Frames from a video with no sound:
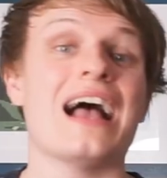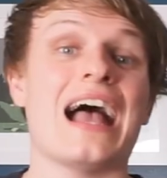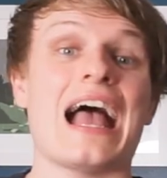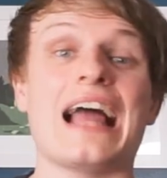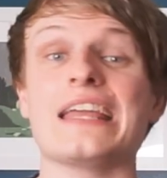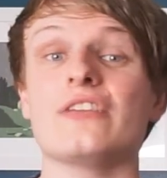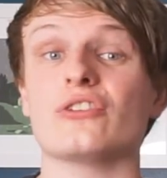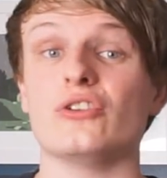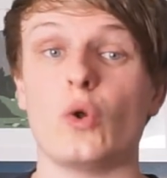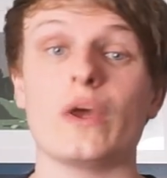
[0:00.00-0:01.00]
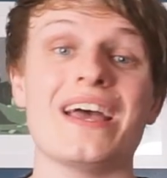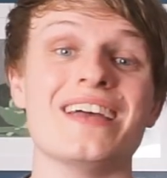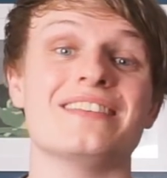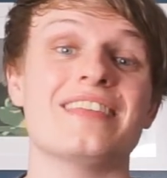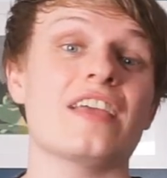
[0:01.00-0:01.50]
Hallie's lawyer,
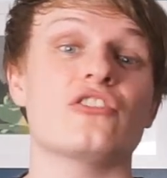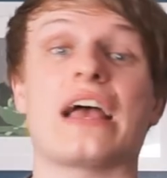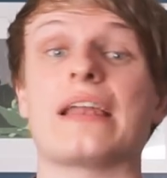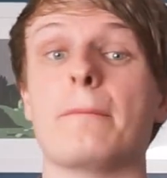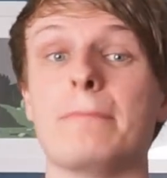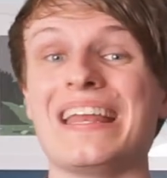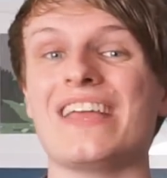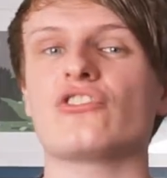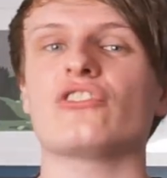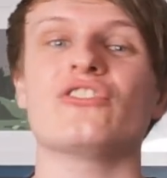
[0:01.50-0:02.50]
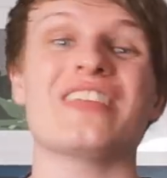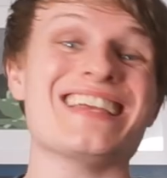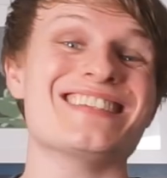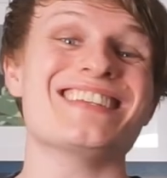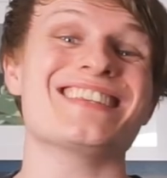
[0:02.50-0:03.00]
Dejan Minic,
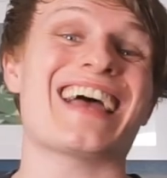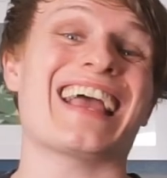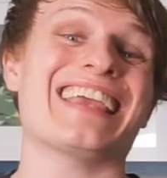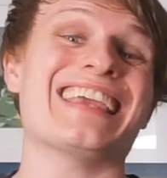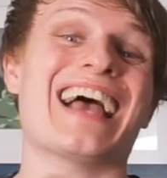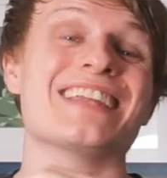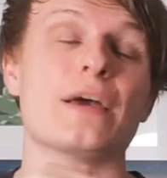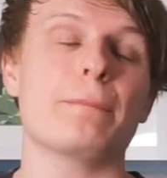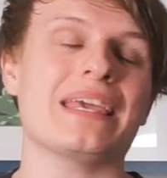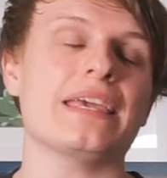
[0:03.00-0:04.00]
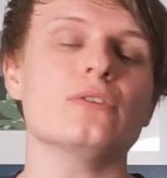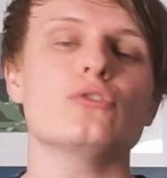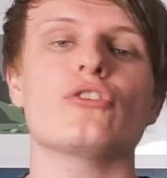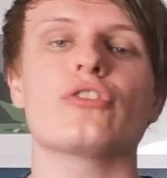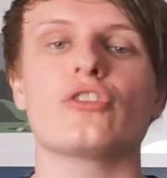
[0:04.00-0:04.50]
stated that he had
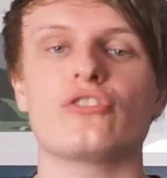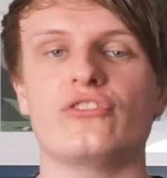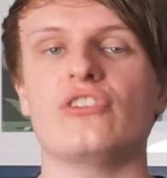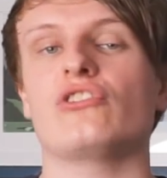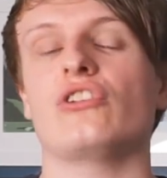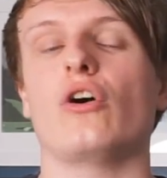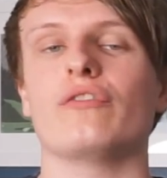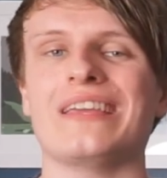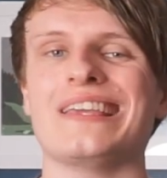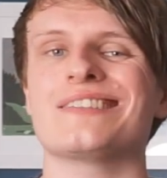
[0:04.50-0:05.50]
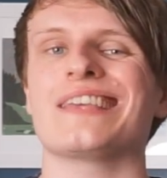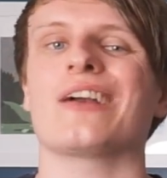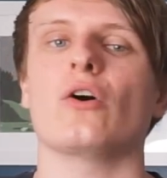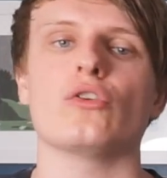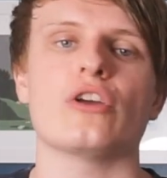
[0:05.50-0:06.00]
appealed the decision of ESIC
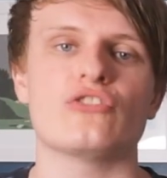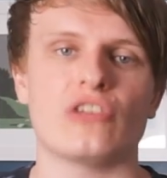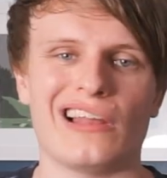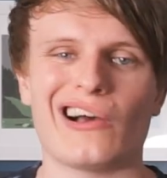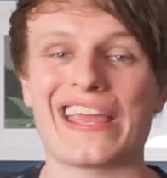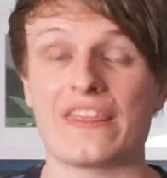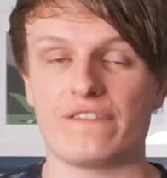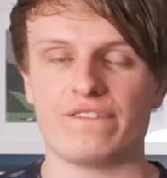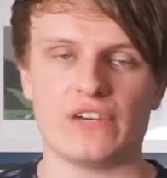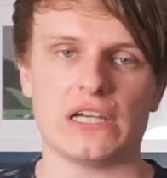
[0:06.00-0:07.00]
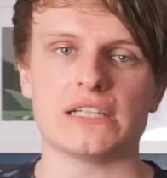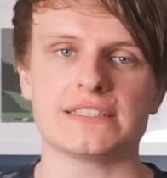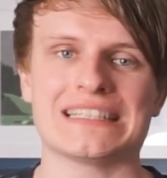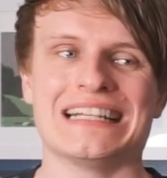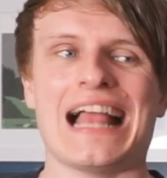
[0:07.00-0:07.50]
on July the
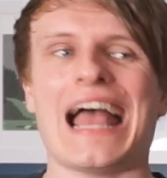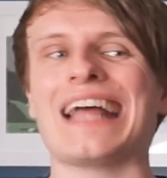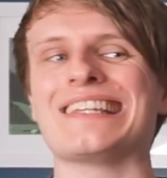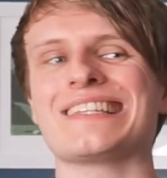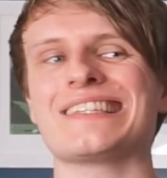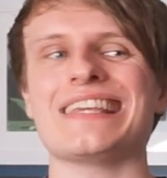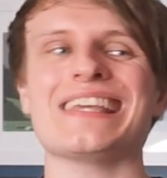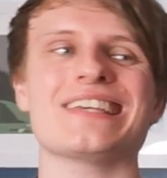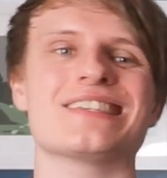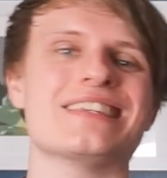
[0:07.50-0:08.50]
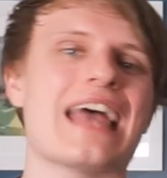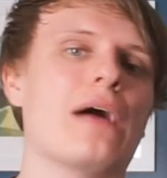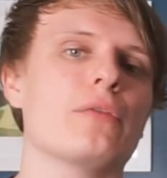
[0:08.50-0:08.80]
1st, and seeing as now the